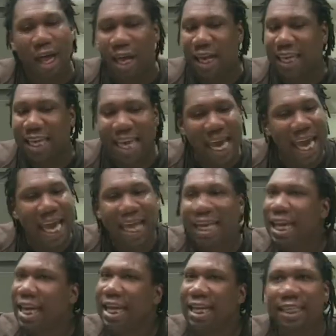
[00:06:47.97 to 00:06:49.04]
can't
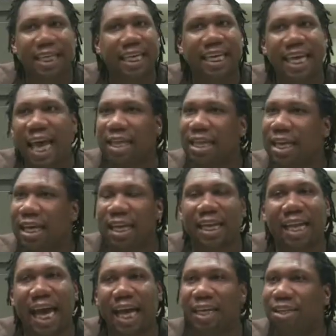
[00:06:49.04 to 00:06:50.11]
get it together
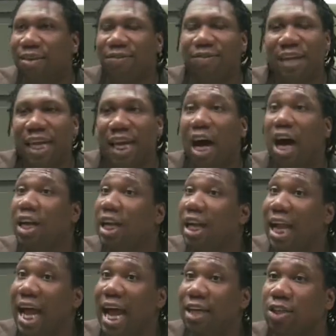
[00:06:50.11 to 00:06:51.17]
collectively
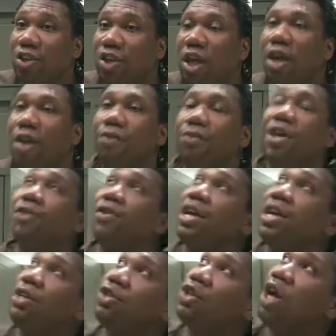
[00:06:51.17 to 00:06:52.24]
unless there
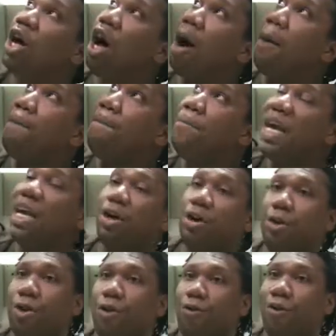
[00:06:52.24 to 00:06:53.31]
is a bigger
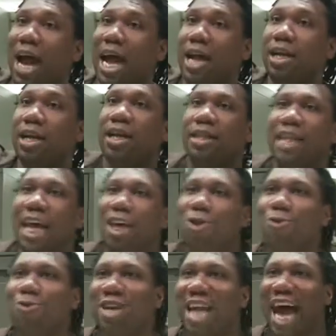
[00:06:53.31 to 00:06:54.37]
threat that
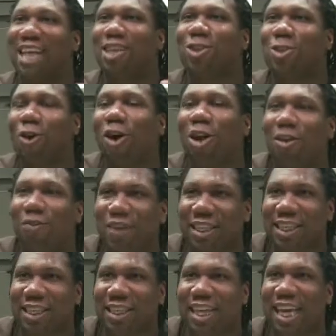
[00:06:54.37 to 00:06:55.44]
unites all of
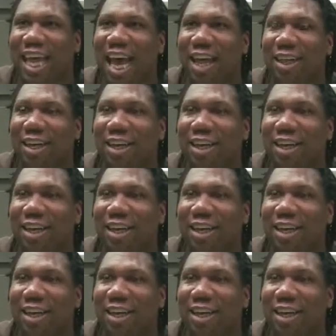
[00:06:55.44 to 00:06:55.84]
us together.